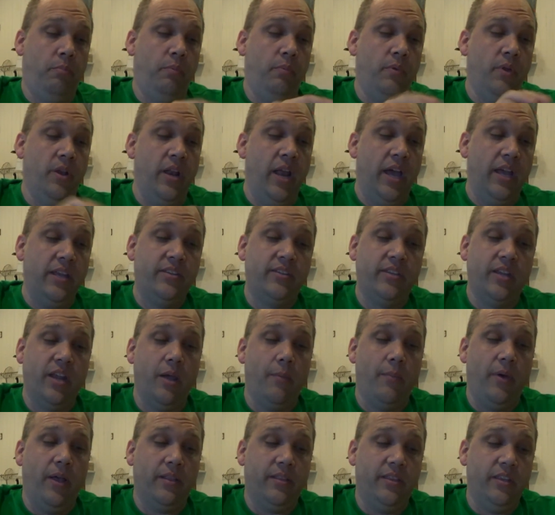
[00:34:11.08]
Nice thing
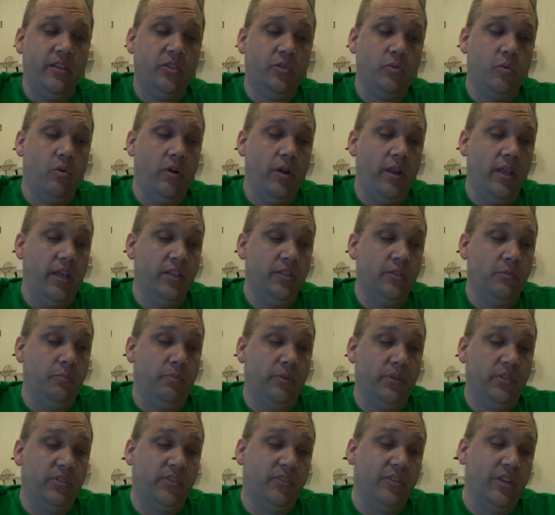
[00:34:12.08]
about this one is
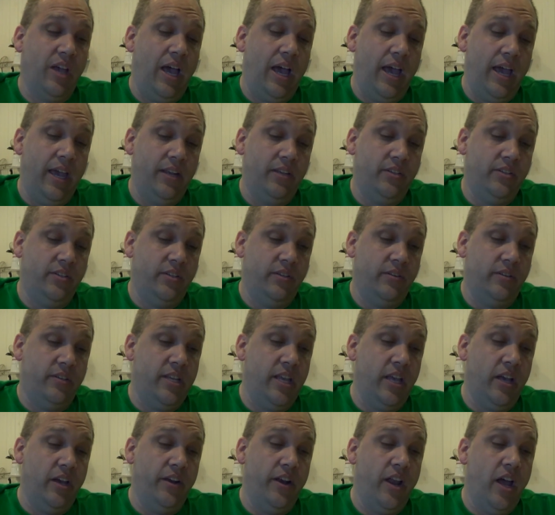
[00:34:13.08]
besides
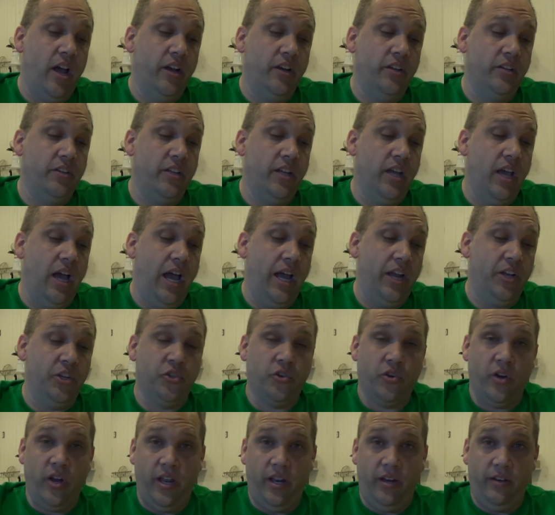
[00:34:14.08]
telling how to
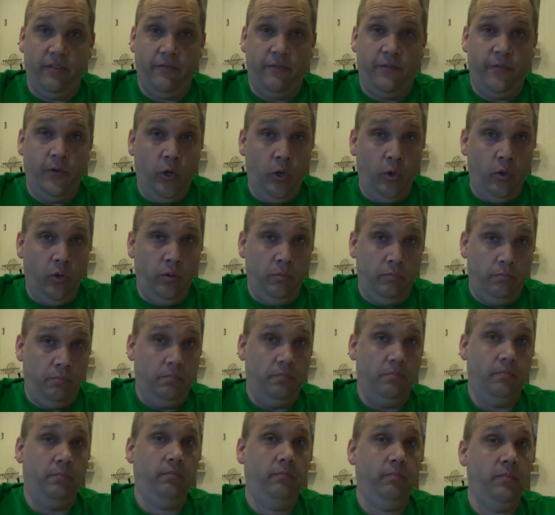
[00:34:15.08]
dehydrate food
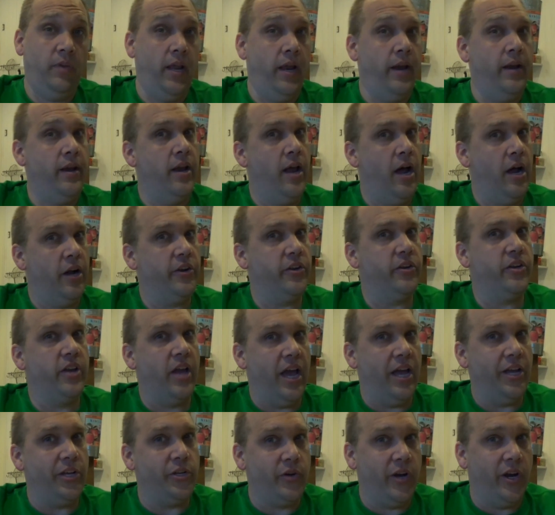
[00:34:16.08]
and how to
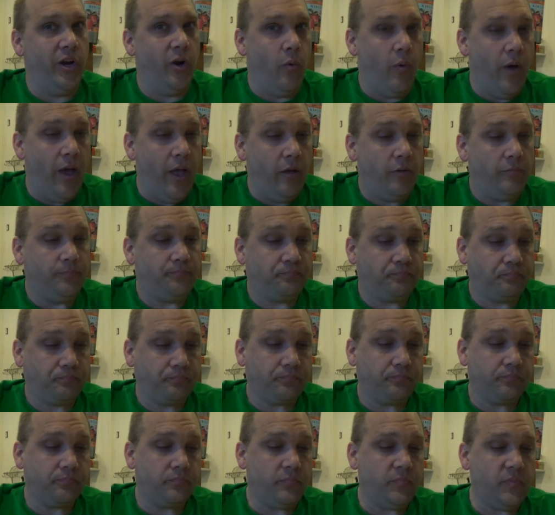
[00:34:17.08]
dehydrate it well,
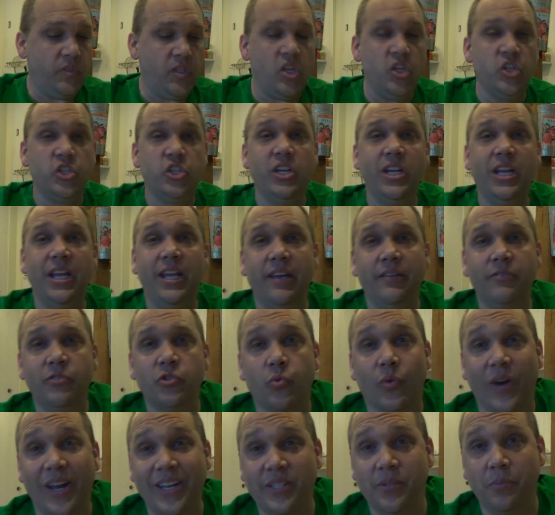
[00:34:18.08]
she gives
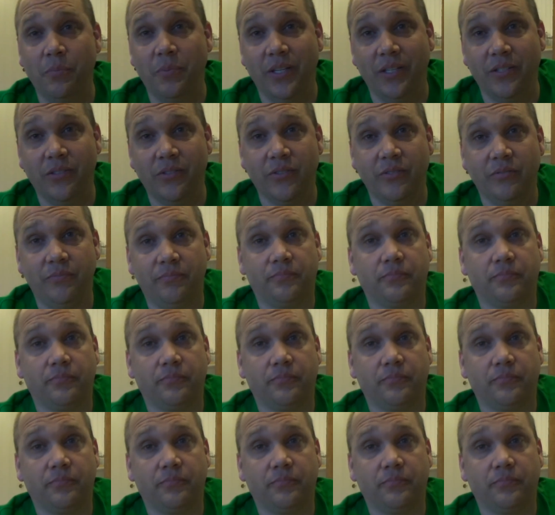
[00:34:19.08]
recipes